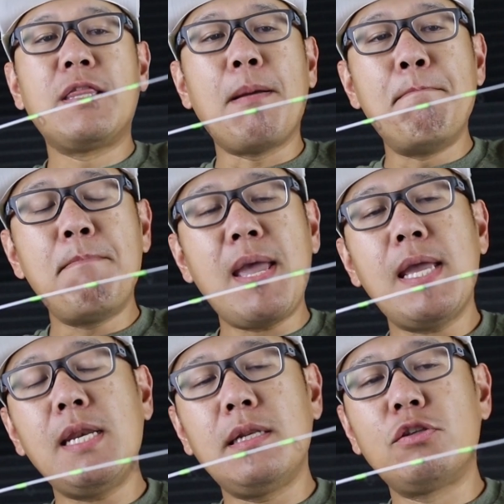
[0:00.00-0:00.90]
the
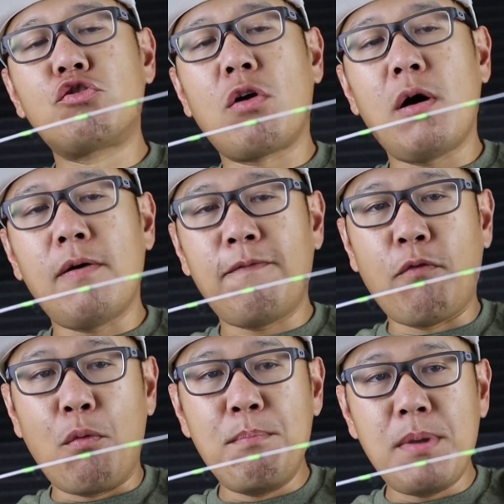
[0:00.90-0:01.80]
main draw
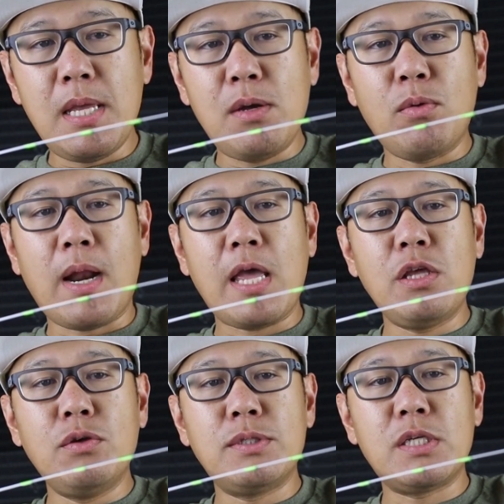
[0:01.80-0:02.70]
for me when I
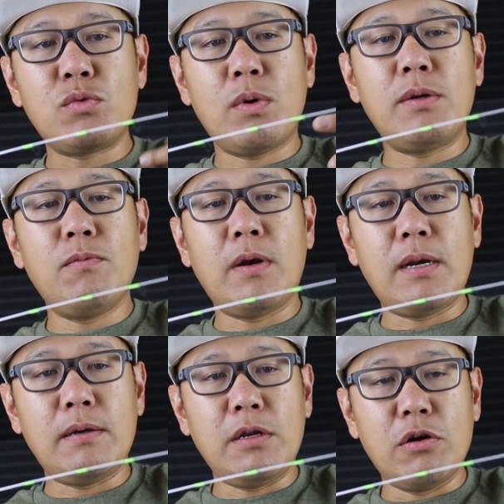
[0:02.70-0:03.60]
use this one
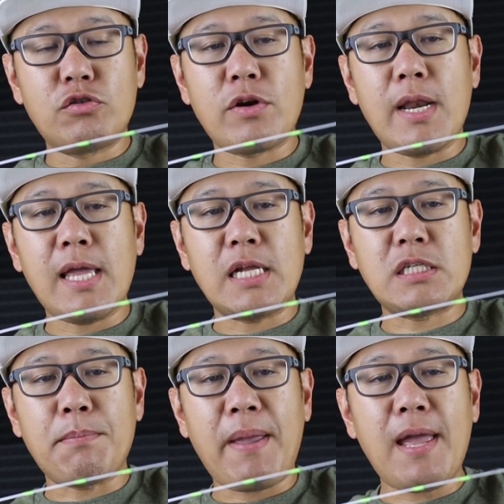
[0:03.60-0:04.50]
when trying to
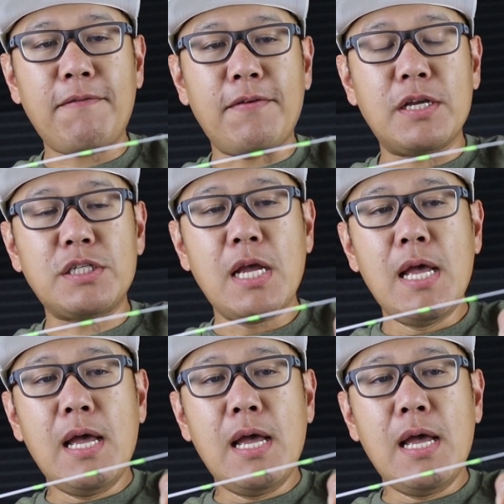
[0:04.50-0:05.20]
catch the panfish,